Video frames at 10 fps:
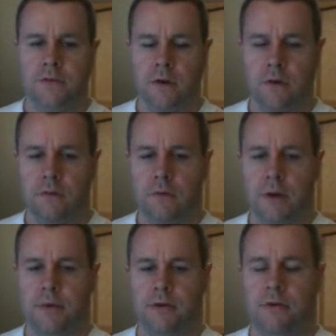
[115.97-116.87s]
So
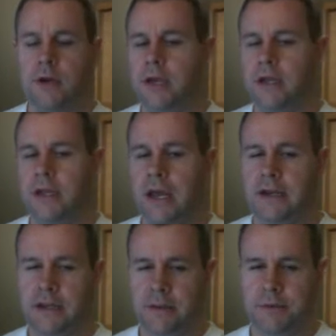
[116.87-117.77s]
I'm gonna go ahead and
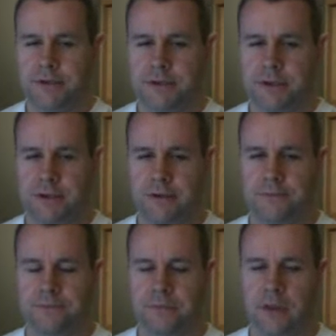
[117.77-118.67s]
add an image in
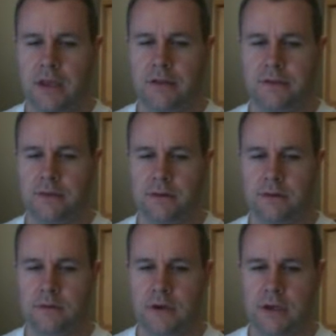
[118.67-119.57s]
here. And
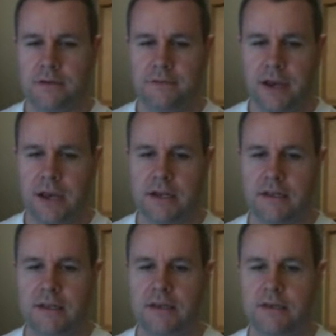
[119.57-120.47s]
so I've
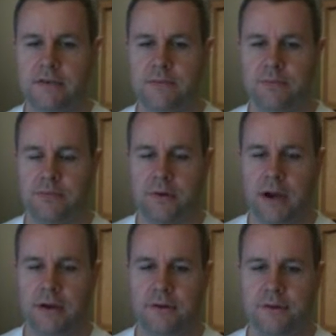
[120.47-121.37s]
added these
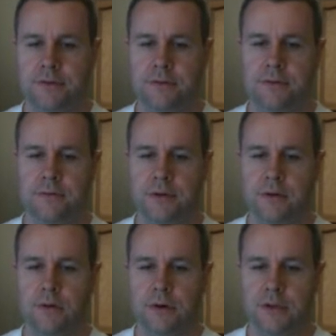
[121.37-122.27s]
prior to
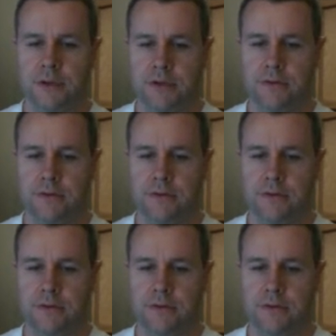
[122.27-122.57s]
recording